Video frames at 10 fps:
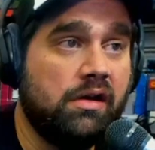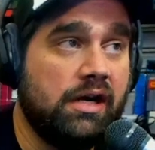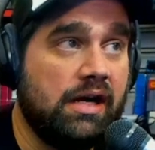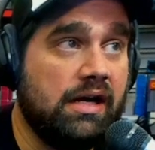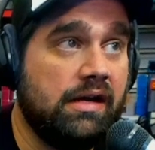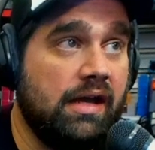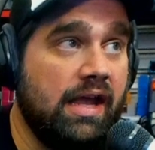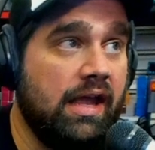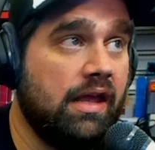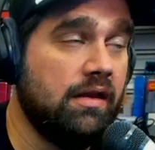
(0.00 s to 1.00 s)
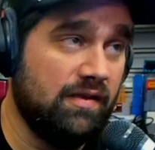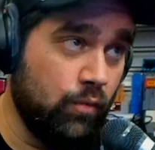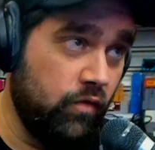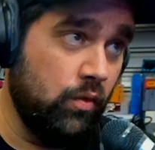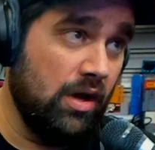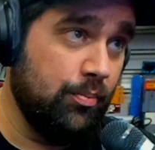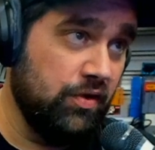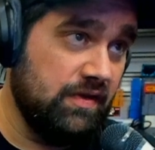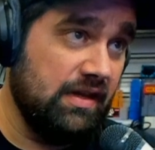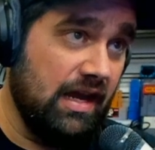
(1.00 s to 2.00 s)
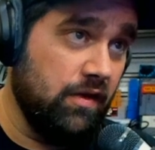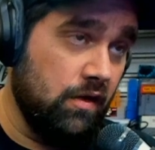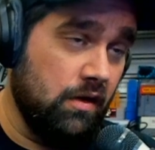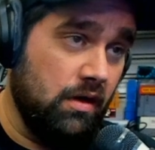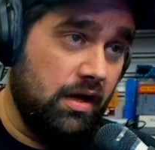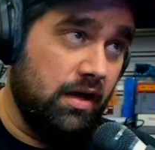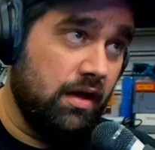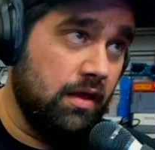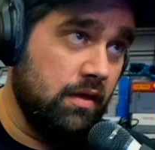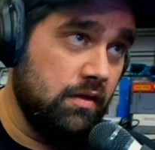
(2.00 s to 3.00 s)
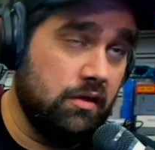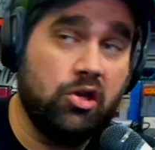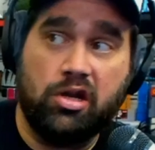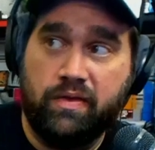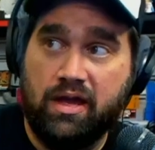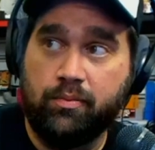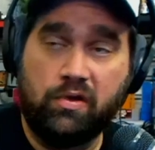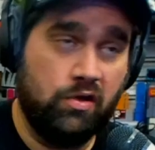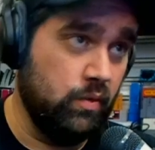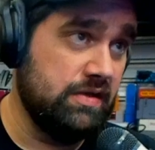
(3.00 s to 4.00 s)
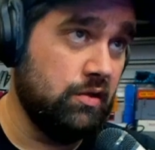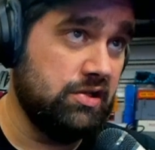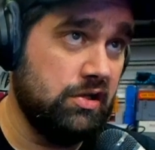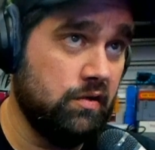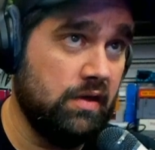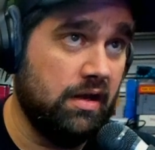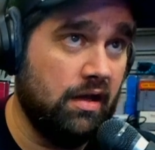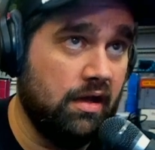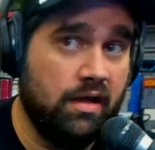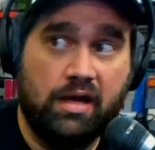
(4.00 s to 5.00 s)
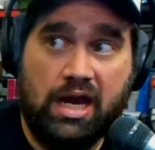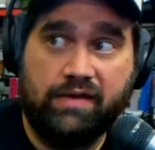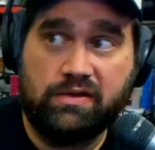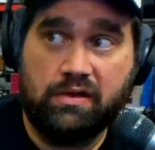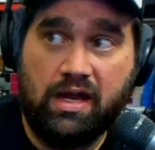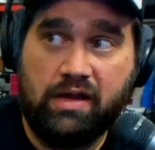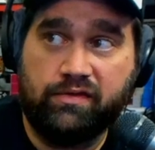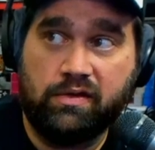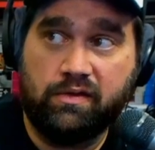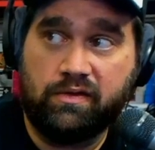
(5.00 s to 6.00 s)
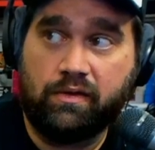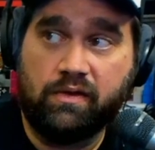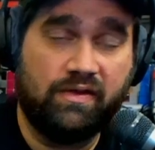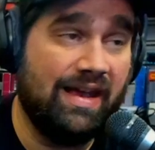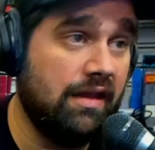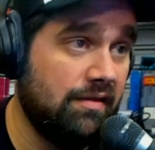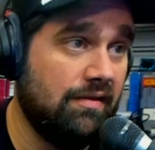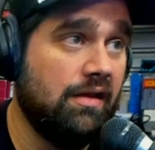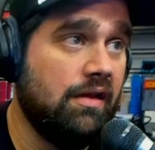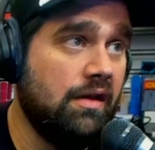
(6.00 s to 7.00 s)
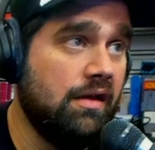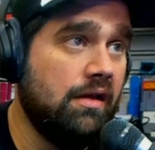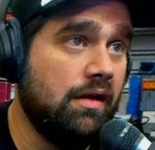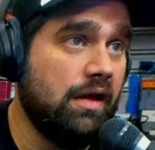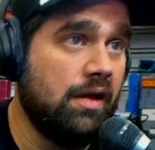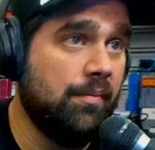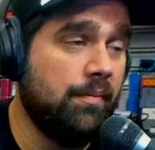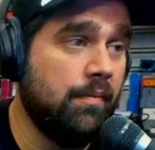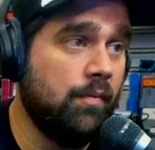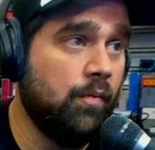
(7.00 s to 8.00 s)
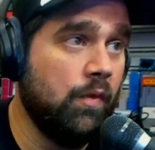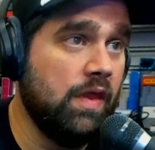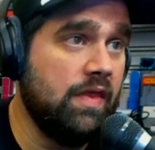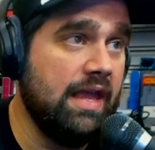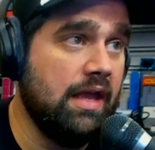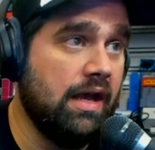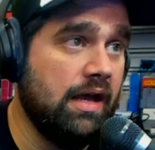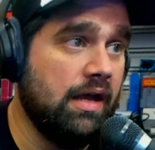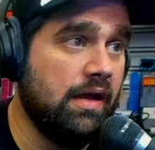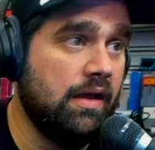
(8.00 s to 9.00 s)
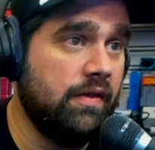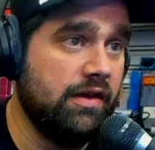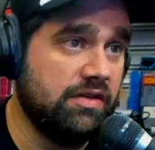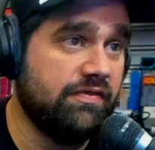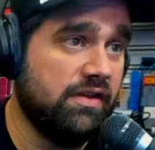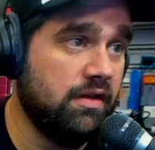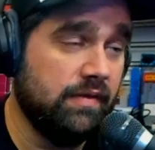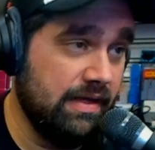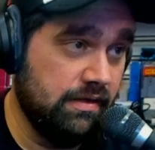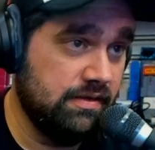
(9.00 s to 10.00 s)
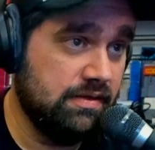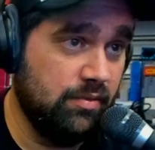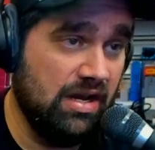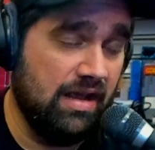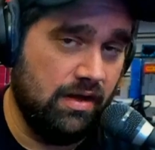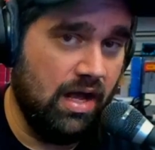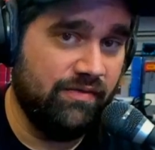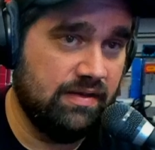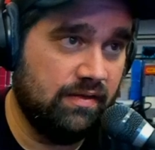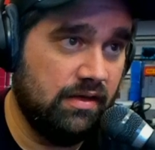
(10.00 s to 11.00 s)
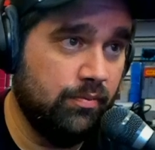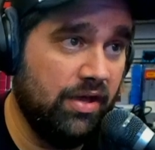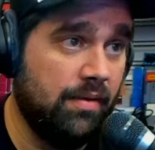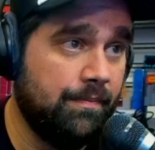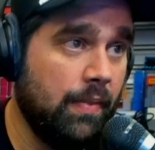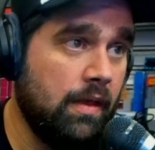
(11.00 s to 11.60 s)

Uh, and as MovieWeb puts together, uh, good on them, good research here that uh, I have to I have to second. Um, they uh, they're definitely going to delay this. I mean, I, obviously, but.